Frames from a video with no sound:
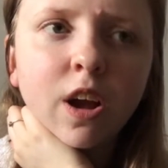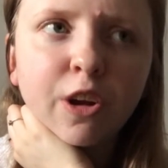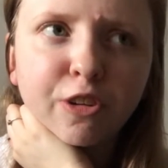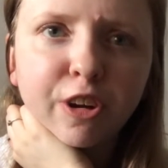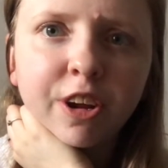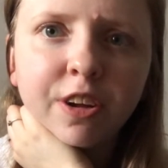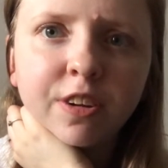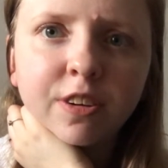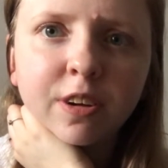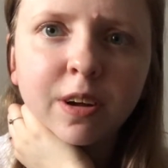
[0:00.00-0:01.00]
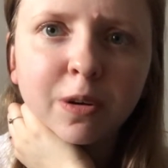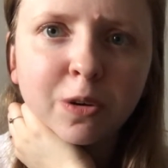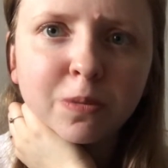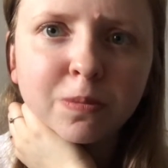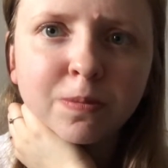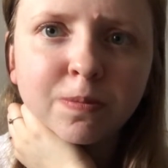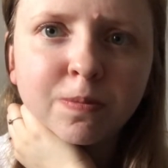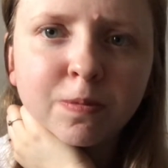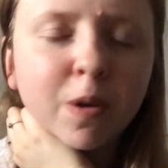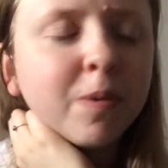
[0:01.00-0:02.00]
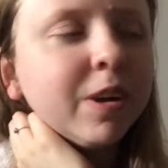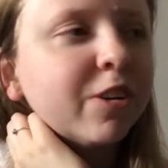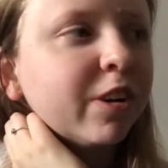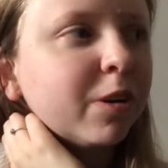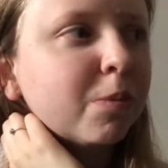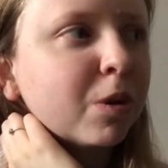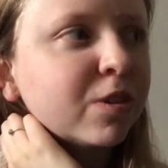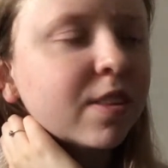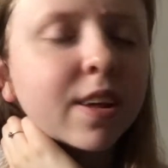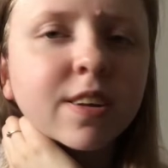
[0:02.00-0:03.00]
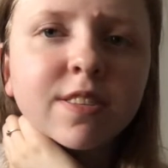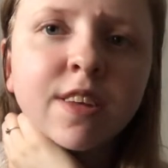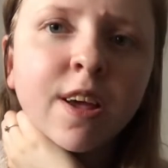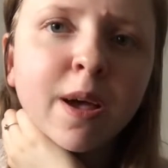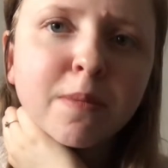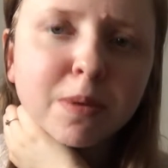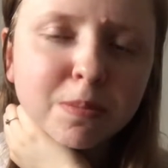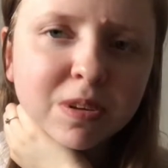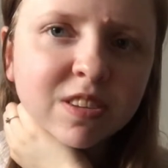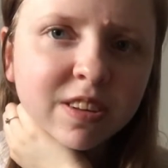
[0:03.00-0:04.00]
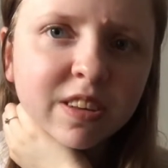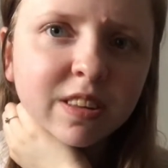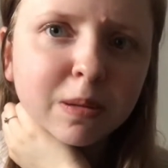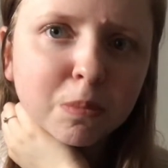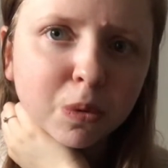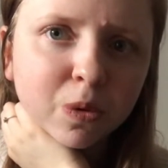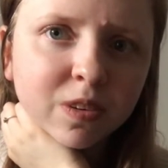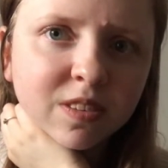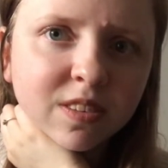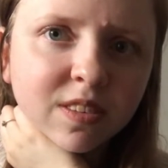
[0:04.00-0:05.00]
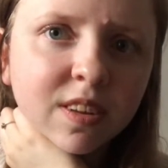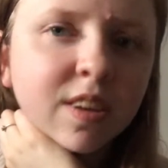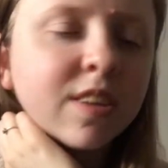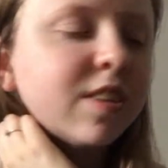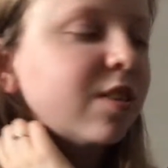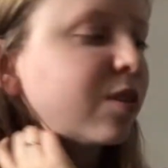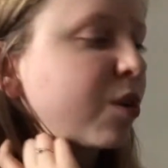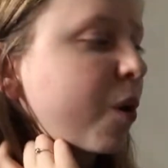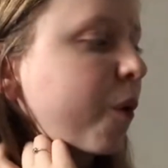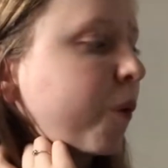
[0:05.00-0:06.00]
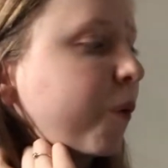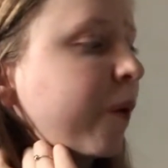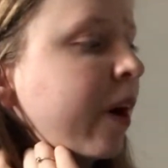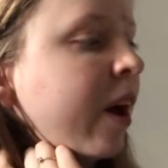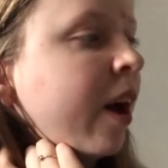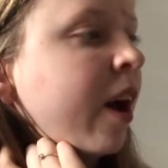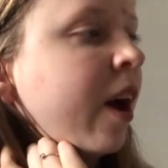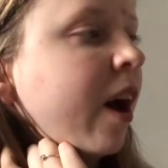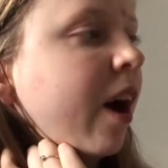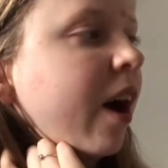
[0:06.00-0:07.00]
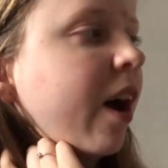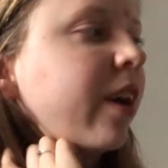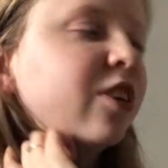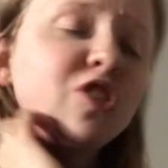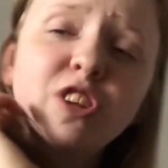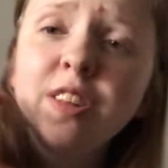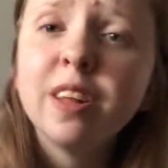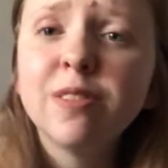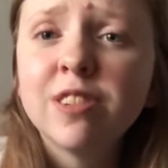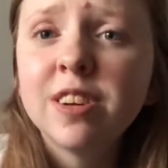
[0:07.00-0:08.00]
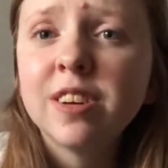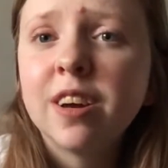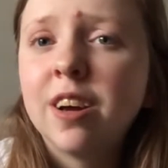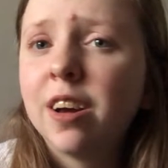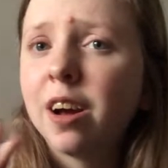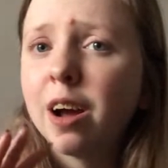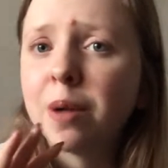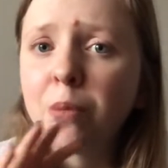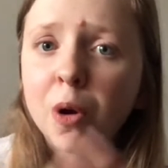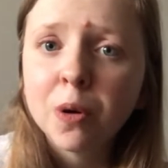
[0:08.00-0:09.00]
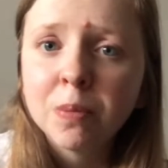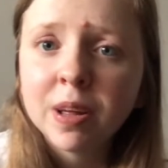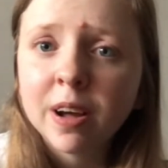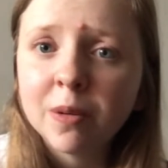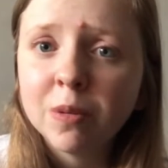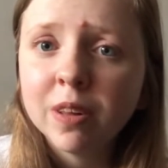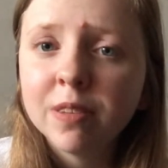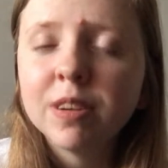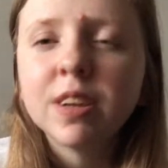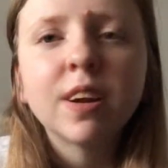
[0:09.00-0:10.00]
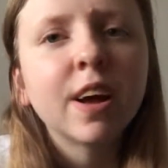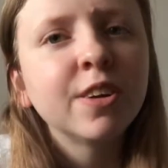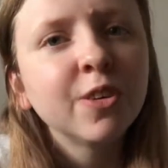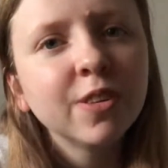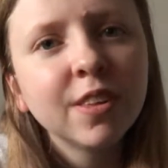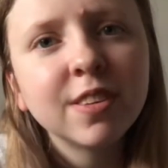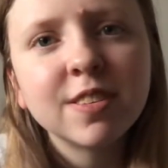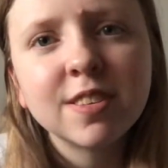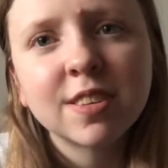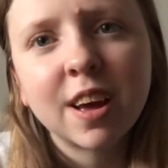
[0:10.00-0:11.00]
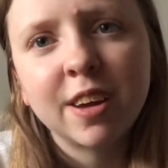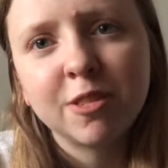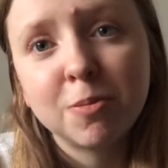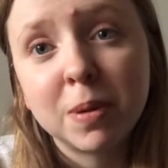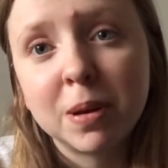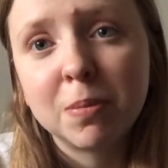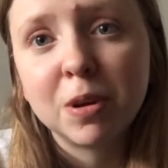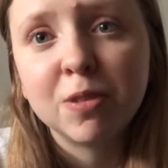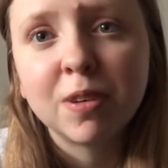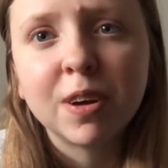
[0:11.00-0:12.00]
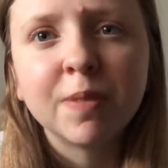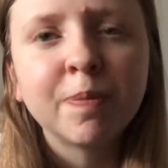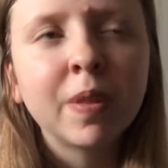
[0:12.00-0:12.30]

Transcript: agree on, well, we agree on most things, but particularly books. So she loved it. I'm hoping I will love it. I know that this has kind of been a bit of a